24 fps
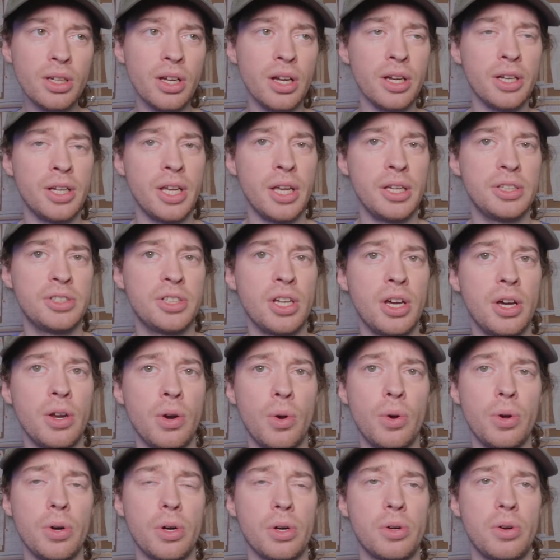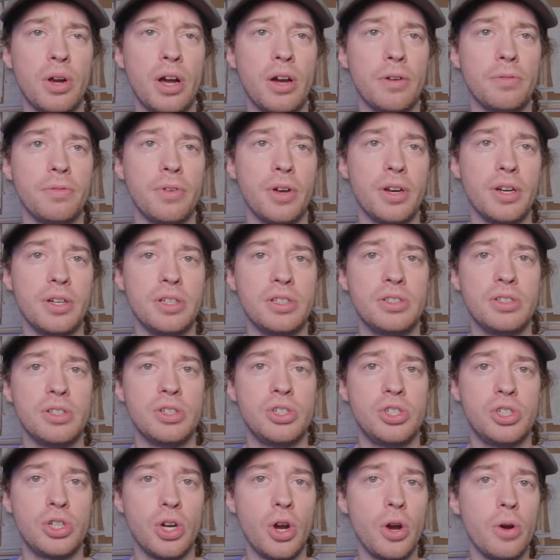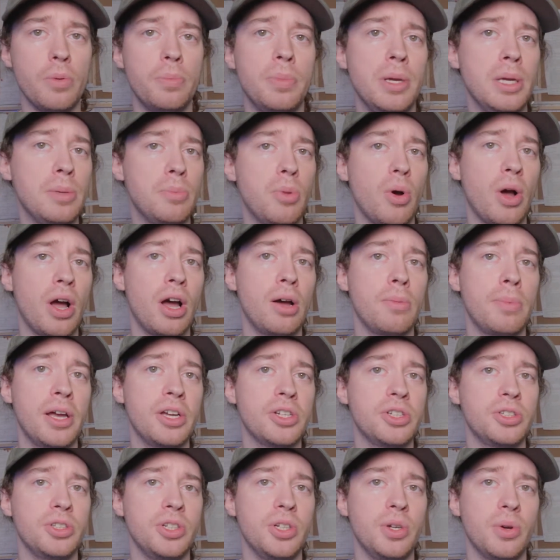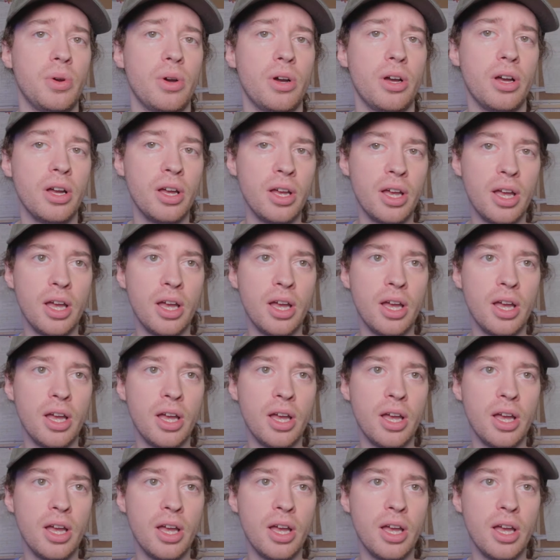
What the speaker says: Kickstarter or a crowdfunder is to show people how passionate you are.